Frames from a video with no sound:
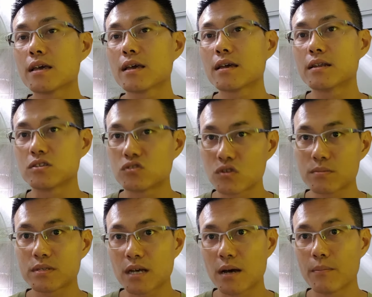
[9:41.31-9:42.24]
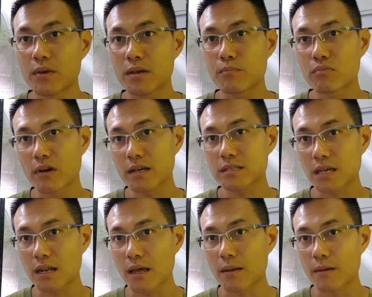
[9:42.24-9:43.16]
the streams are being priced
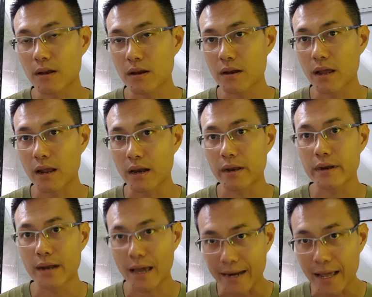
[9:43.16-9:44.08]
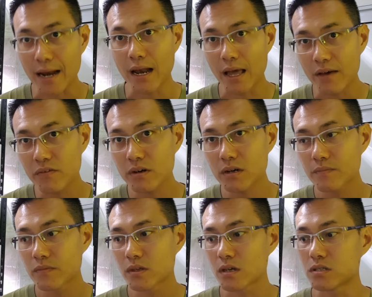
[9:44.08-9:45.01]
at that level.
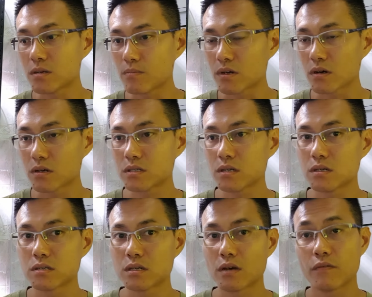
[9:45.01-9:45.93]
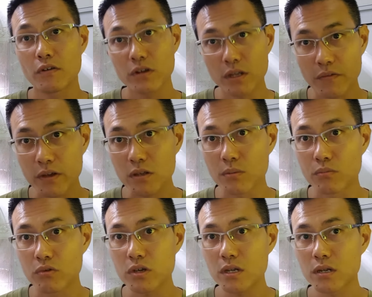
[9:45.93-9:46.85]
Is it because it's very difficult to
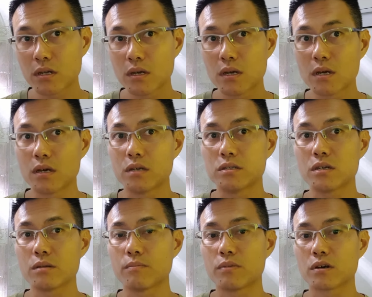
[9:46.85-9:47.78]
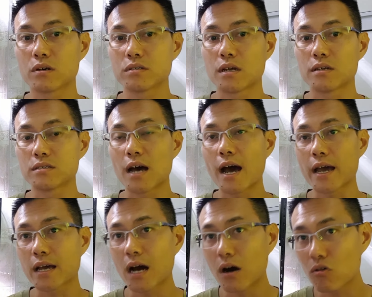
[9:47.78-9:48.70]
breed? Is it because there is a high
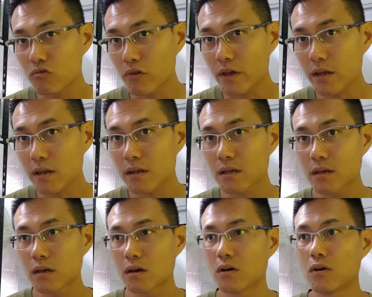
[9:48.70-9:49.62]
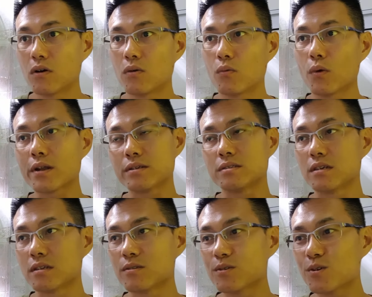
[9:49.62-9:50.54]
cow rate, or what is
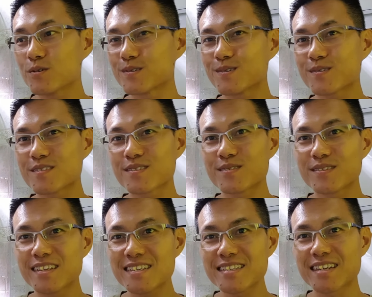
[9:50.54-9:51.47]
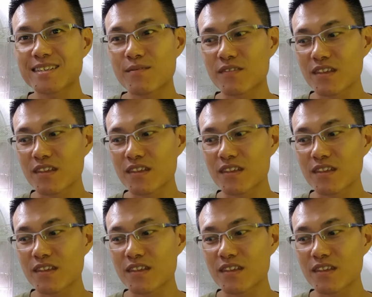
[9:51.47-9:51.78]
it? So these are some of the